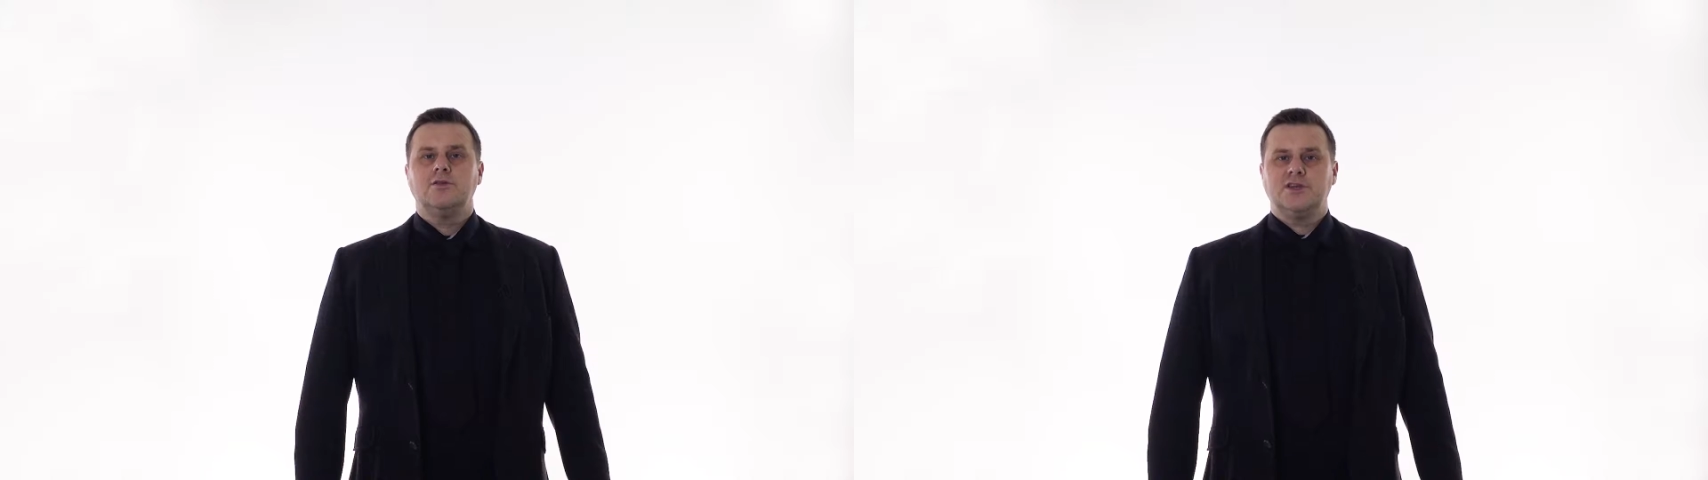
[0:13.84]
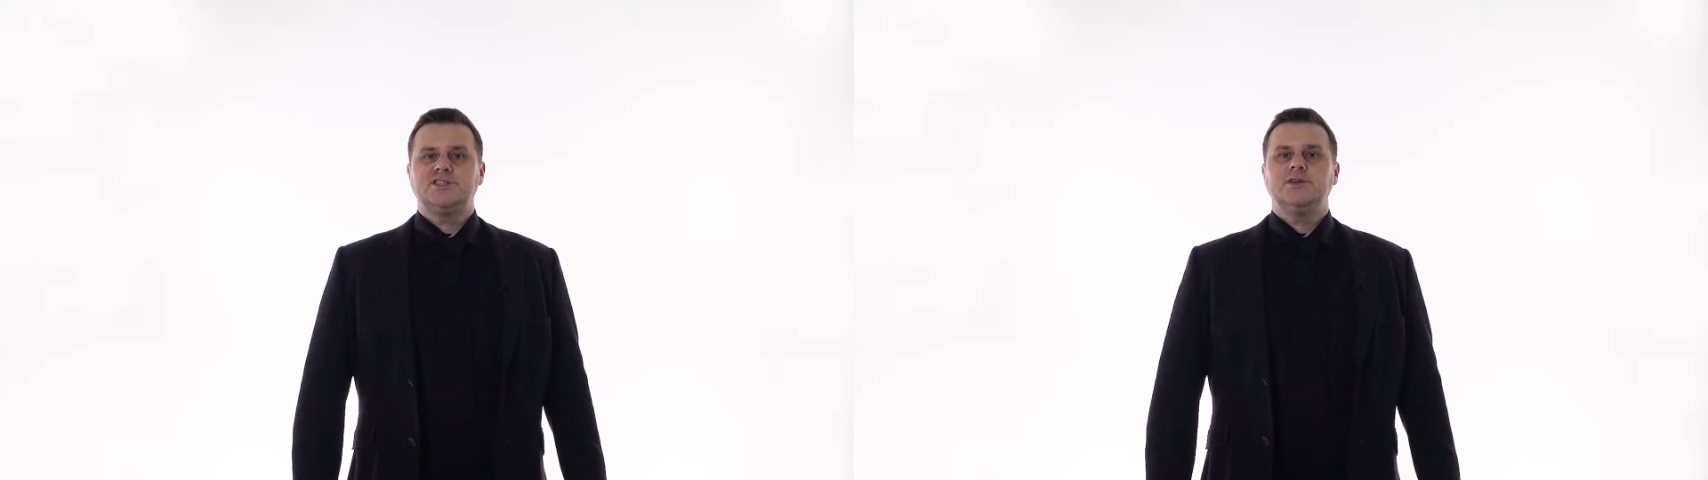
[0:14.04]

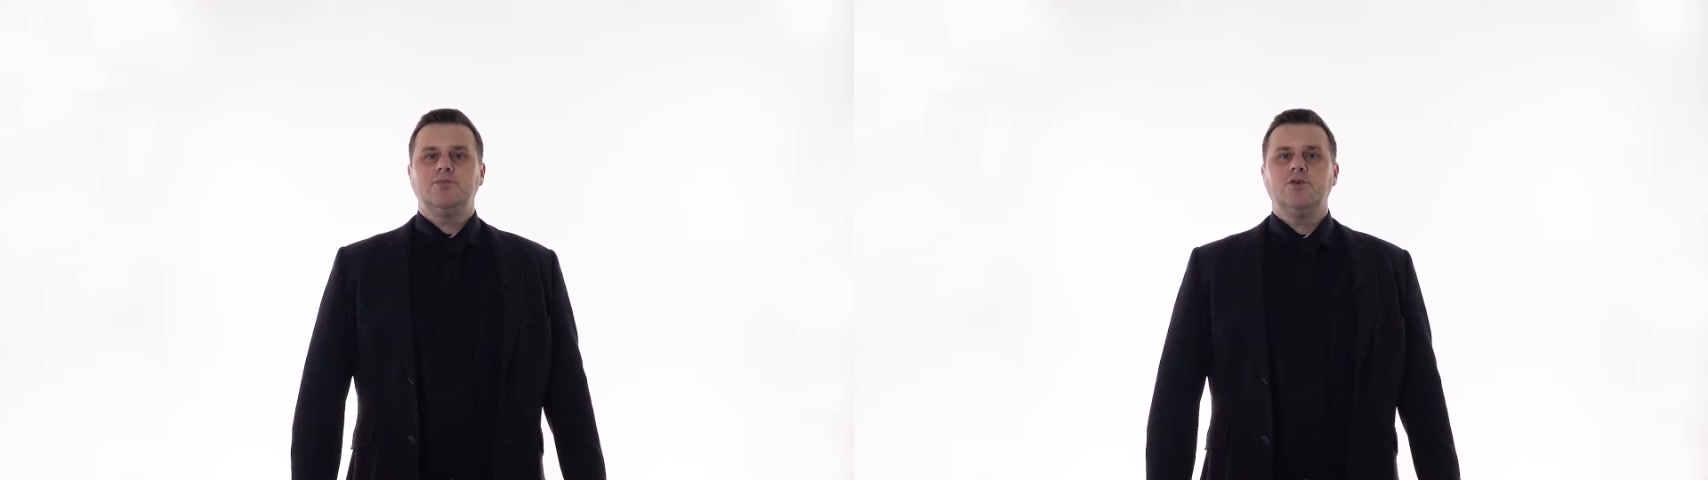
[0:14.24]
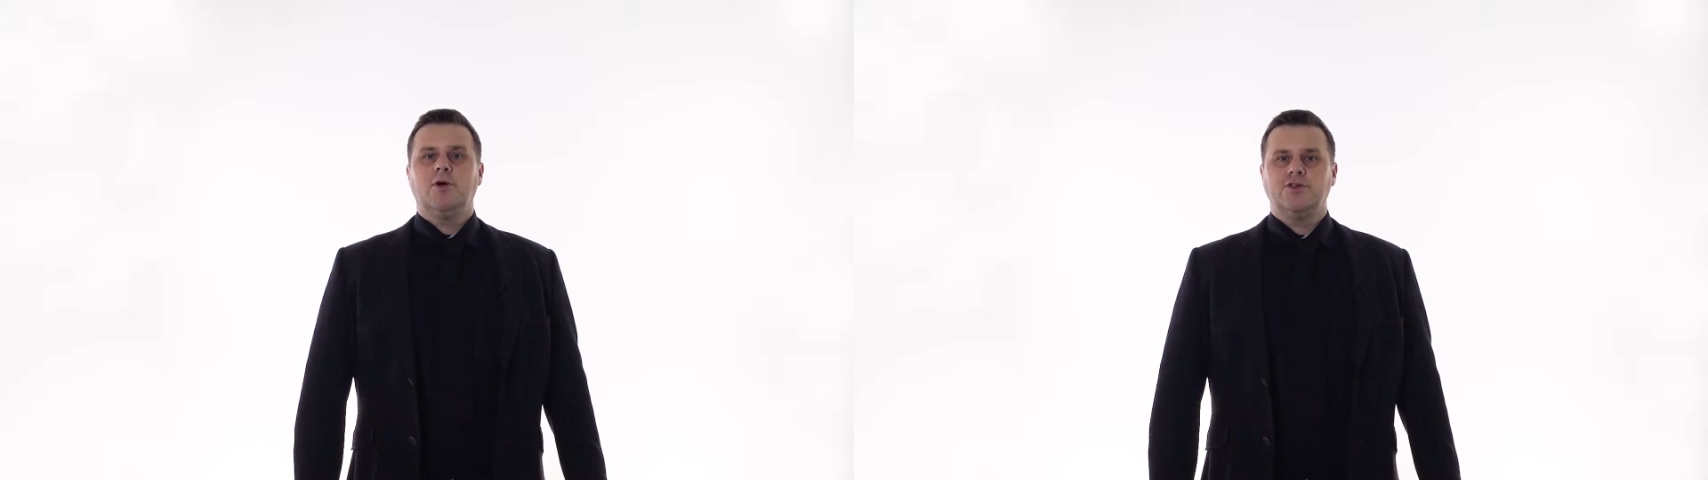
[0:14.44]
This
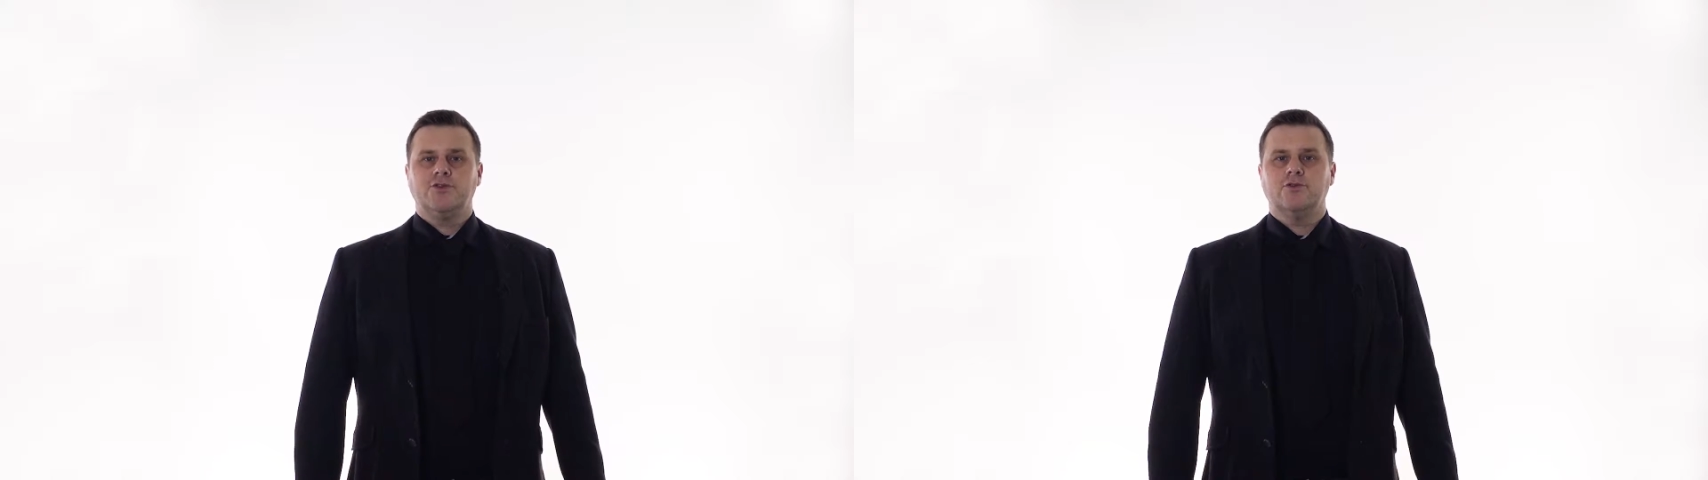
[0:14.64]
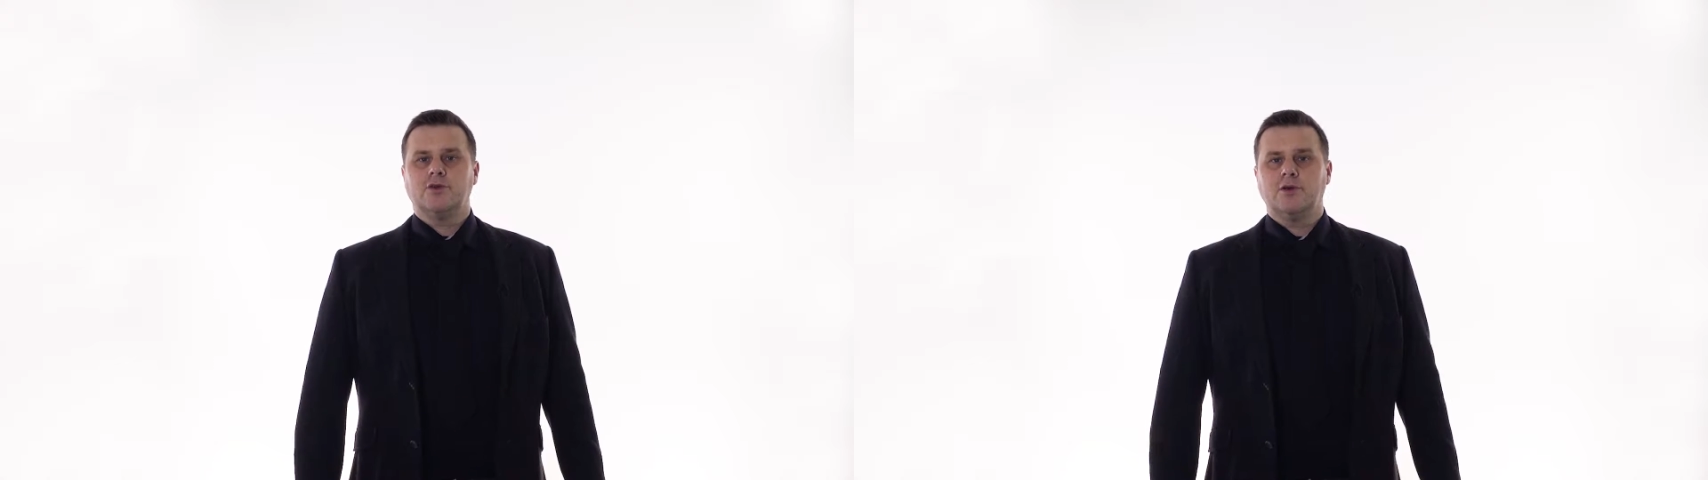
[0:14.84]
simple
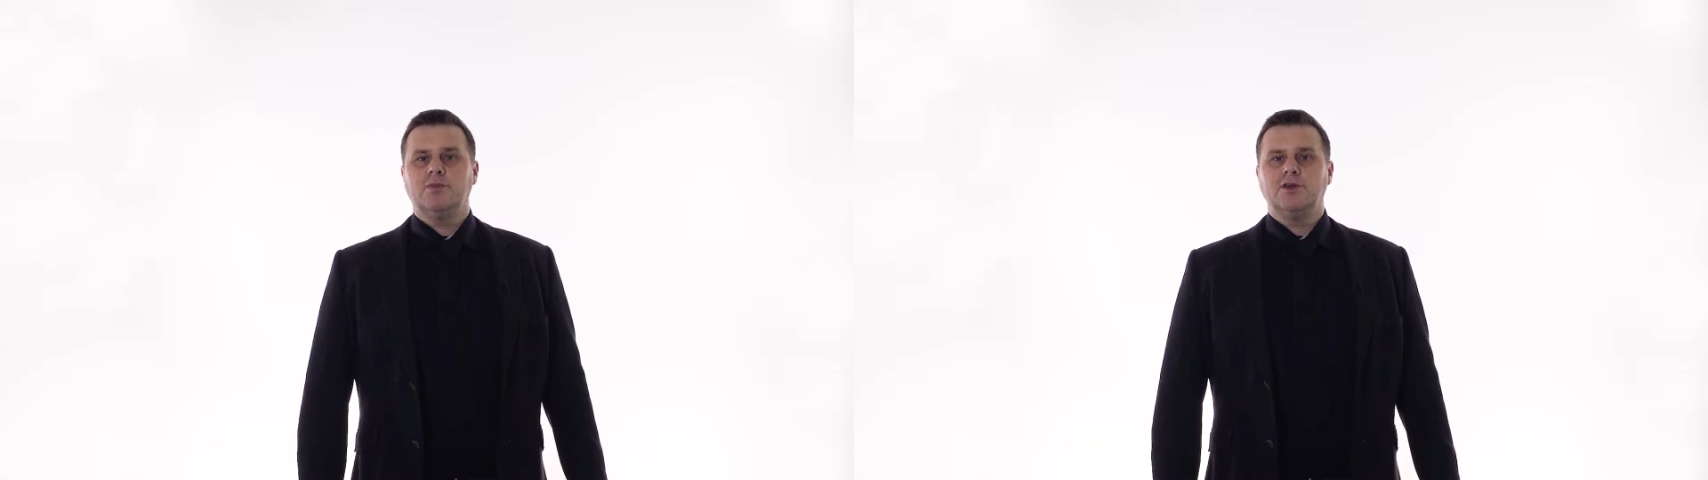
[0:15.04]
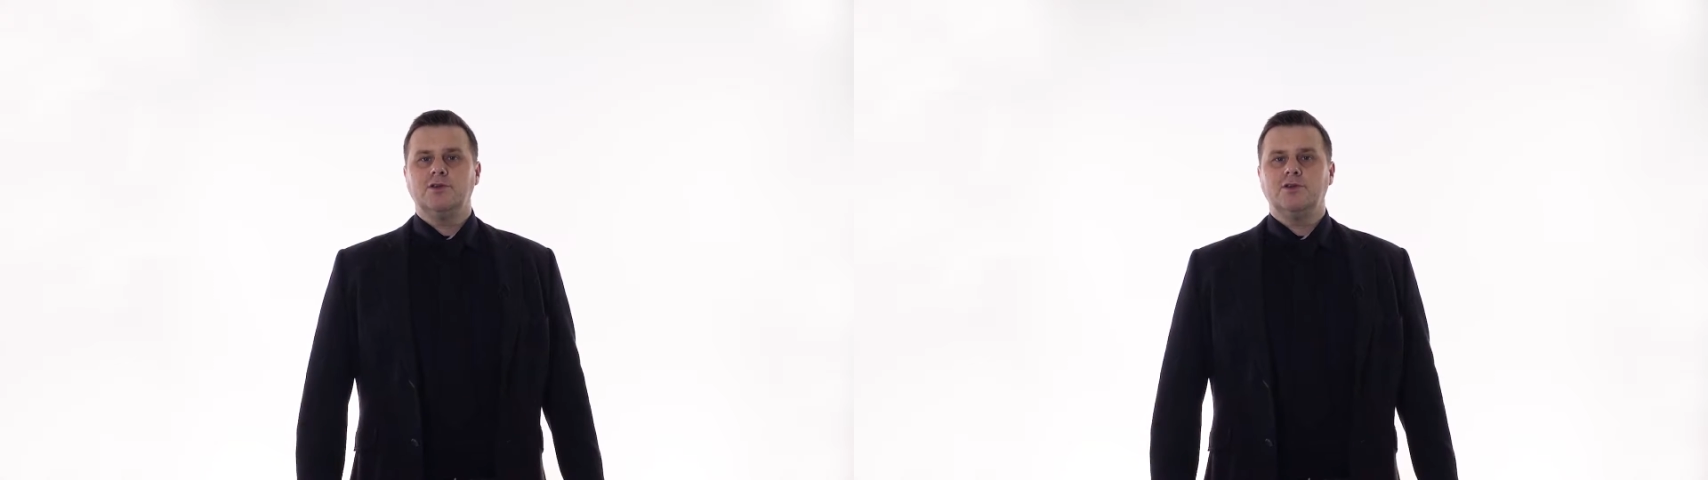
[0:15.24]
module can be